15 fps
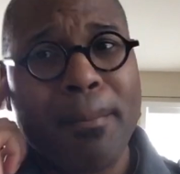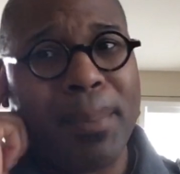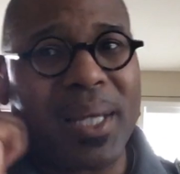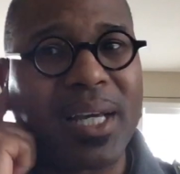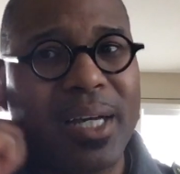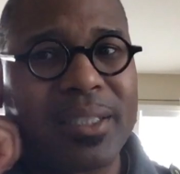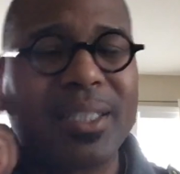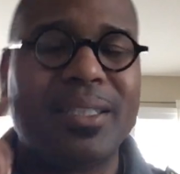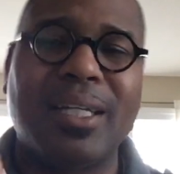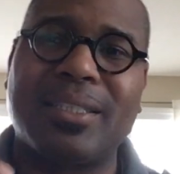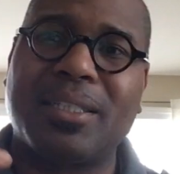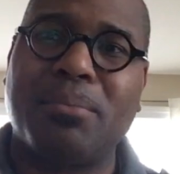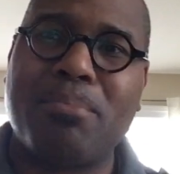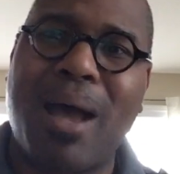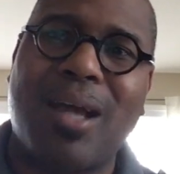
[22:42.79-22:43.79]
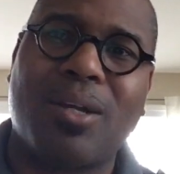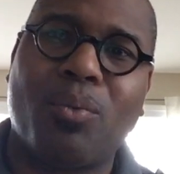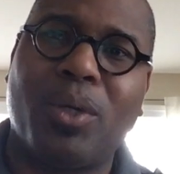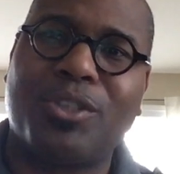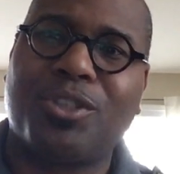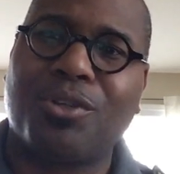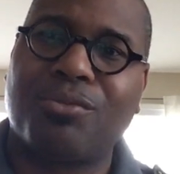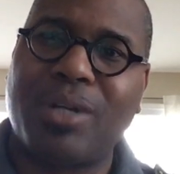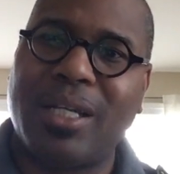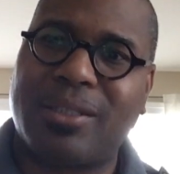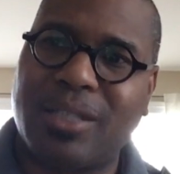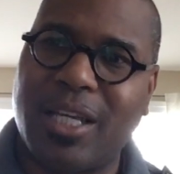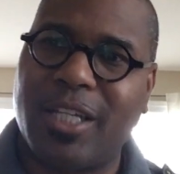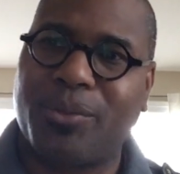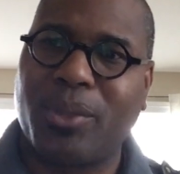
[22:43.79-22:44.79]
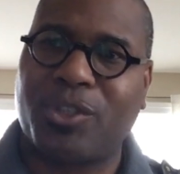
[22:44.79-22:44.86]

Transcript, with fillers: because it doesn't matter what your race is,